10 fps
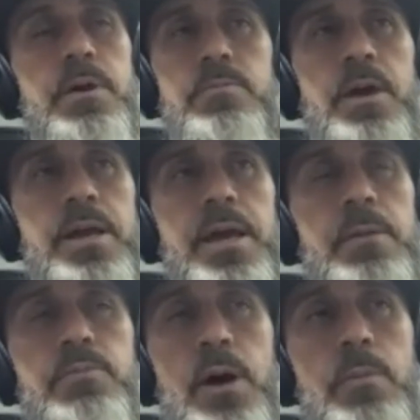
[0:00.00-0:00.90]

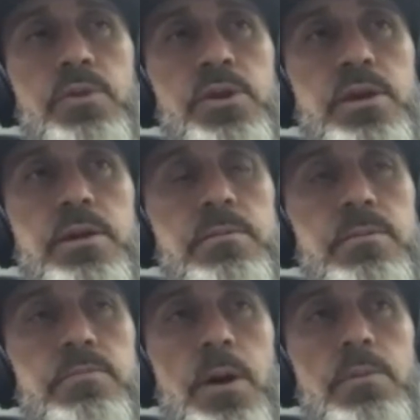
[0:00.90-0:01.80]
again, probably
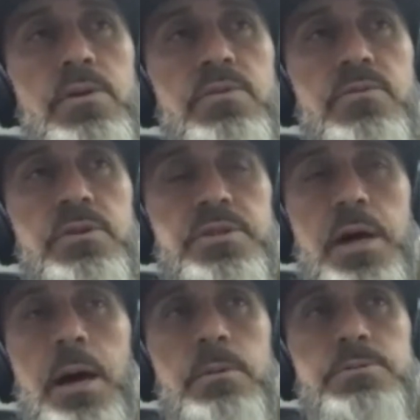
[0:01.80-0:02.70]
the first
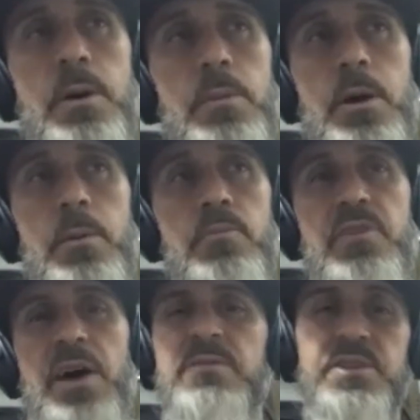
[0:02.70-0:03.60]
time. It's probably
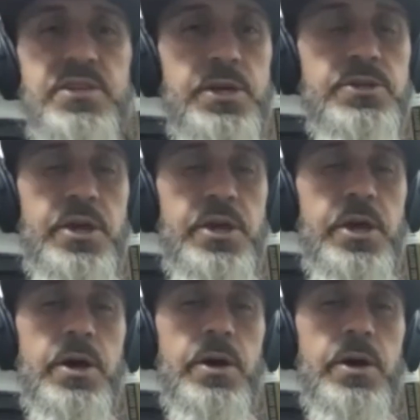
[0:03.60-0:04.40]
5-6 years ago, and I